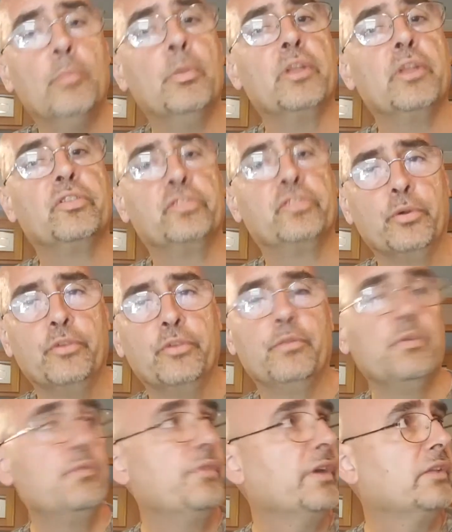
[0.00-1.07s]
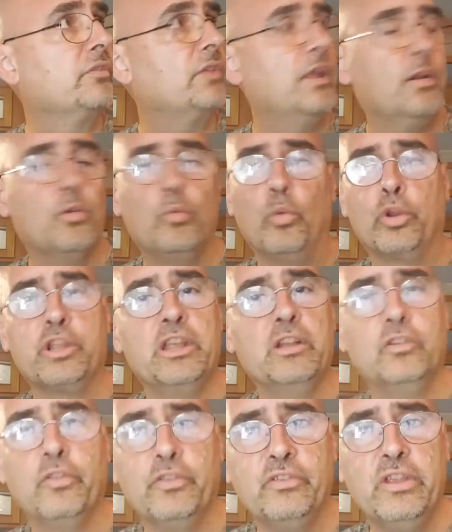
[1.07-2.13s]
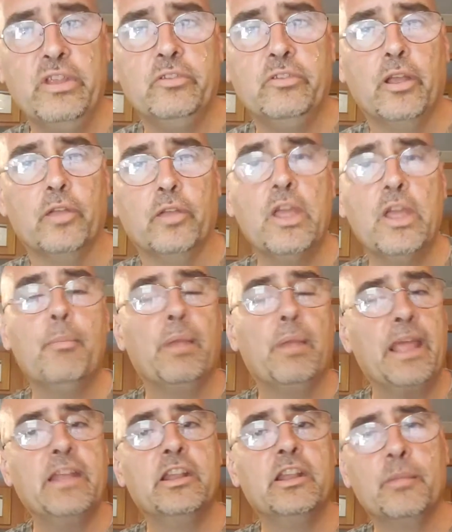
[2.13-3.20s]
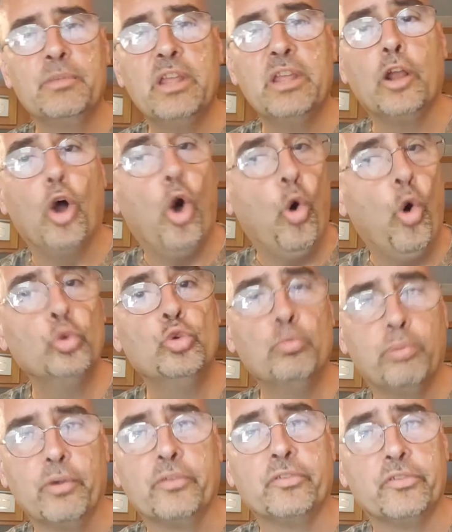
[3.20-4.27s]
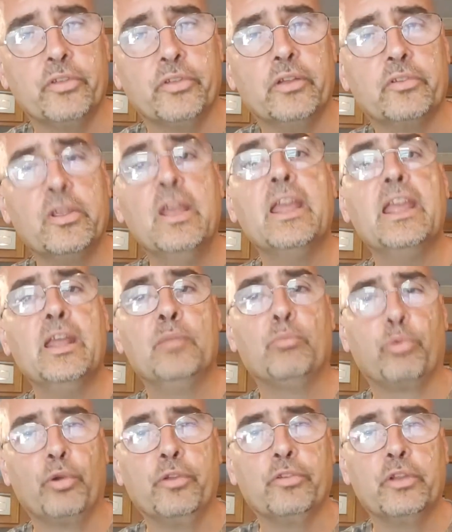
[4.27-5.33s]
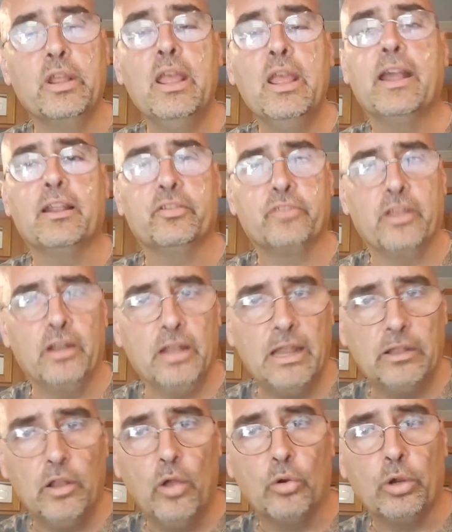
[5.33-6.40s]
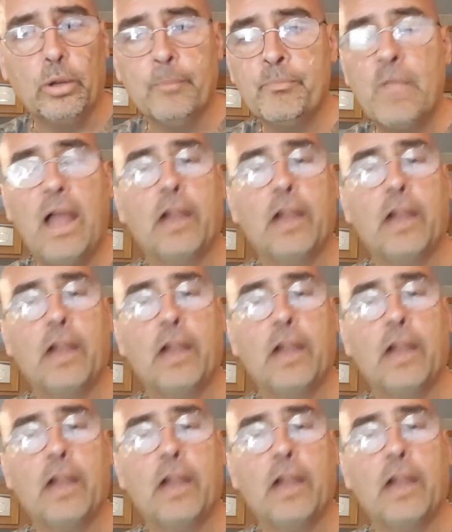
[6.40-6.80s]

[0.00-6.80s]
but a series of events, I don't want to get into the details, but I ended up getting a whole new prison sentence in prison and I stayed a lot longer.